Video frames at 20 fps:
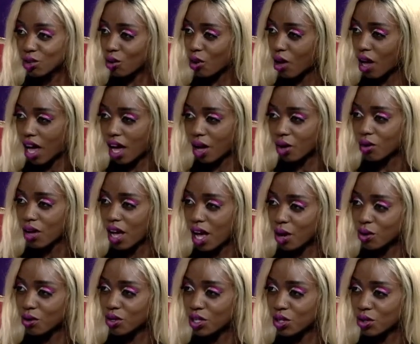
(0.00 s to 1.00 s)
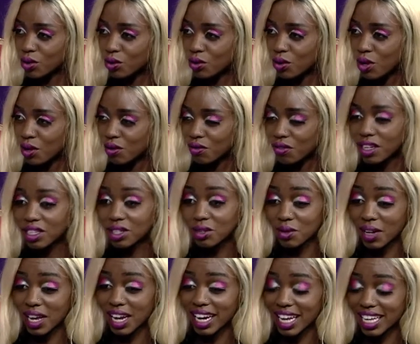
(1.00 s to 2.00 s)
So how do you
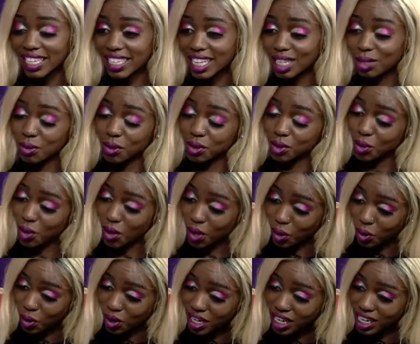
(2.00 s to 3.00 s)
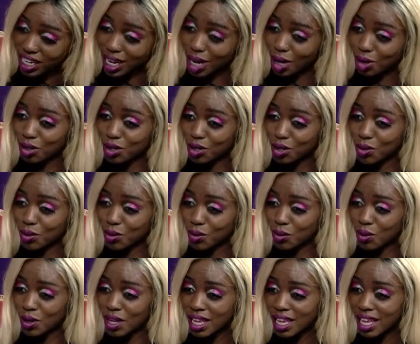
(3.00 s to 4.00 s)
first realize that's what's going on, and how do
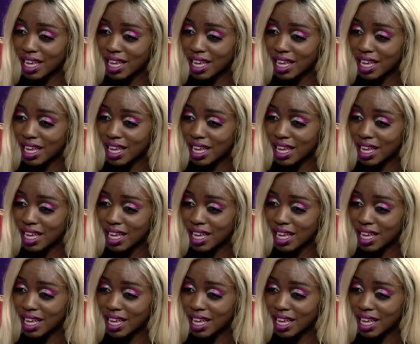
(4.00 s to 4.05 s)
you?